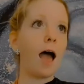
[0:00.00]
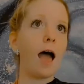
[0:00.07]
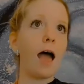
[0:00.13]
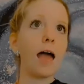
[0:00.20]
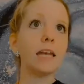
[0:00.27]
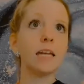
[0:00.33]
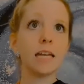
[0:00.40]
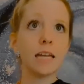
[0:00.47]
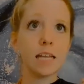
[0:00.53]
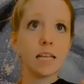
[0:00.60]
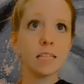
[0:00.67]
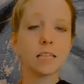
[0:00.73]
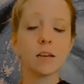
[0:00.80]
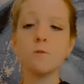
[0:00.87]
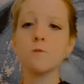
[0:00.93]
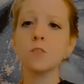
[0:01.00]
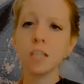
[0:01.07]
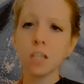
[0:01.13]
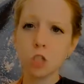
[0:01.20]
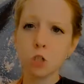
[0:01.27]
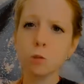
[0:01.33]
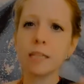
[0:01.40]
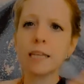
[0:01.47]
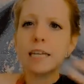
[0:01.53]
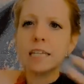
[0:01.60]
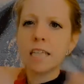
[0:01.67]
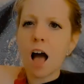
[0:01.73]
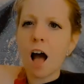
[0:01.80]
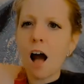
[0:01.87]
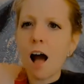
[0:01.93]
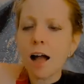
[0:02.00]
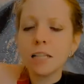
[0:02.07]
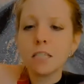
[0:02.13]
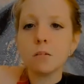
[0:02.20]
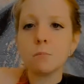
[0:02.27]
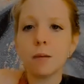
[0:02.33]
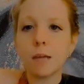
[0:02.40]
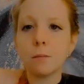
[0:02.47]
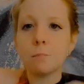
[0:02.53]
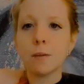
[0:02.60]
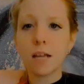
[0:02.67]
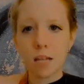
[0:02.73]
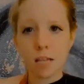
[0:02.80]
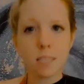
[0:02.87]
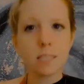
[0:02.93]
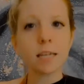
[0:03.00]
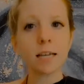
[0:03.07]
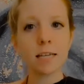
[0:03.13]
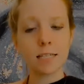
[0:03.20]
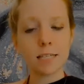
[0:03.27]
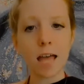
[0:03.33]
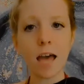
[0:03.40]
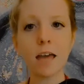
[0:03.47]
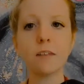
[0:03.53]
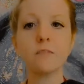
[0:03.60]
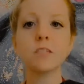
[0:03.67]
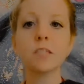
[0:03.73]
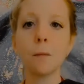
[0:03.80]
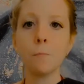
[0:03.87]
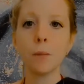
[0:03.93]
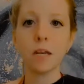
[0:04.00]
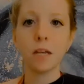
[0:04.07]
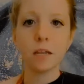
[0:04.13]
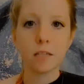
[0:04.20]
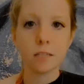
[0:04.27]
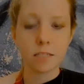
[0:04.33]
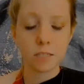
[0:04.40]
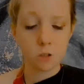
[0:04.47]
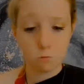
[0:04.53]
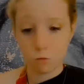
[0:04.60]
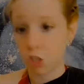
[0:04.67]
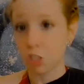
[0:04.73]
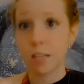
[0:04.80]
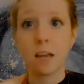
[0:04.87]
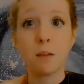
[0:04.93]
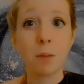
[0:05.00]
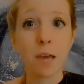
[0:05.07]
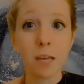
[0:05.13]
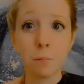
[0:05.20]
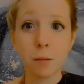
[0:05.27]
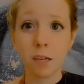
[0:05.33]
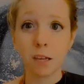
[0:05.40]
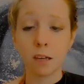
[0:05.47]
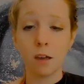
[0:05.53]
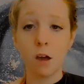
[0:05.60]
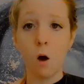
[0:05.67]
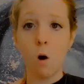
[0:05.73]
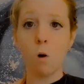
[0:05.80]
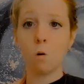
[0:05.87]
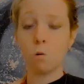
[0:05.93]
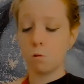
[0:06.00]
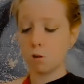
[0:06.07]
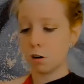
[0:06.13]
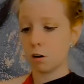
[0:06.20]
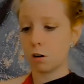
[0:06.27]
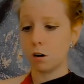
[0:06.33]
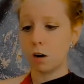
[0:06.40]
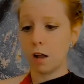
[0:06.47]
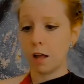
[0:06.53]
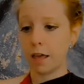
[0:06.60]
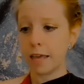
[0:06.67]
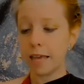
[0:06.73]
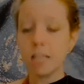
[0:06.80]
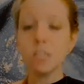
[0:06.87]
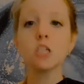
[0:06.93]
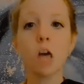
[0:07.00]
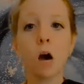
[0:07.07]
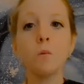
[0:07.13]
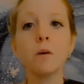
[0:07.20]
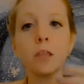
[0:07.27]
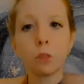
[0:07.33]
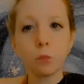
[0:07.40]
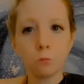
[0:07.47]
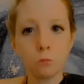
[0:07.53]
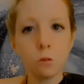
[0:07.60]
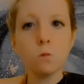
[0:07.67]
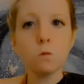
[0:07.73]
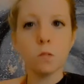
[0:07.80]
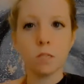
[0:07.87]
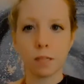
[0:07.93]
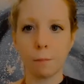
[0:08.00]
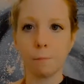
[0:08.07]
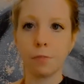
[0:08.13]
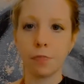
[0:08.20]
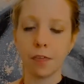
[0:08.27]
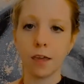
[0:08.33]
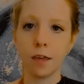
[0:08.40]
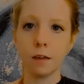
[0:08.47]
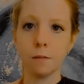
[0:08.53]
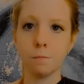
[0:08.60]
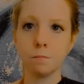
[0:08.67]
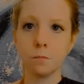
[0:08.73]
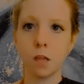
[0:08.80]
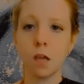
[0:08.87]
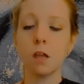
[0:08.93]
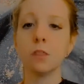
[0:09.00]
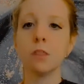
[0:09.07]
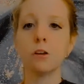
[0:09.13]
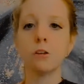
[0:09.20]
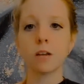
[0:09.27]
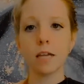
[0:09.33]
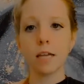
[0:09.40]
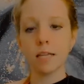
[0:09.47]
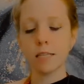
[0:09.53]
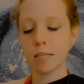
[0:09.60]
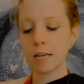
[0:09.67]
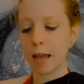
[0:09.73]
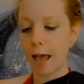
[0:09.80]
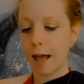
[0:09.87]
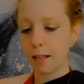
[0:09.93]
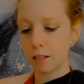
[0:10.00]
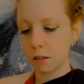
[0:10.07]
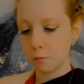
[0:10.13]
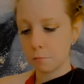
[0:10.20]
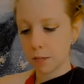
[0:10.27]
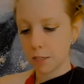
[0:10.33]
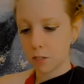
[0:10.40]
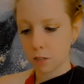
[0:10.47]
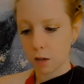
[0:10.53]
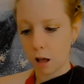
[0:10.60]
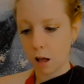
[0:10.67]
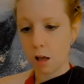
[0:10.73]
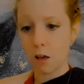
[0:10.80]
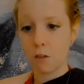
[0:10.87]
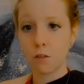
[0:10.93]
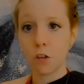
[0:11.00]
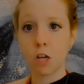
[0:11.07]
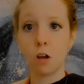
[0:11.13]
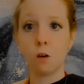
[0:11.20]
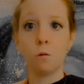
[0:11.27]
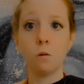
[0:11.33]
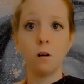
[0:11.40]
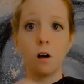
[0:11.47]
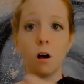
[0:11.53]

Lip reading: And it is conflictual. It is a hot debate because, like I said, if somebody has just had a baby or is going through something, there is an element of,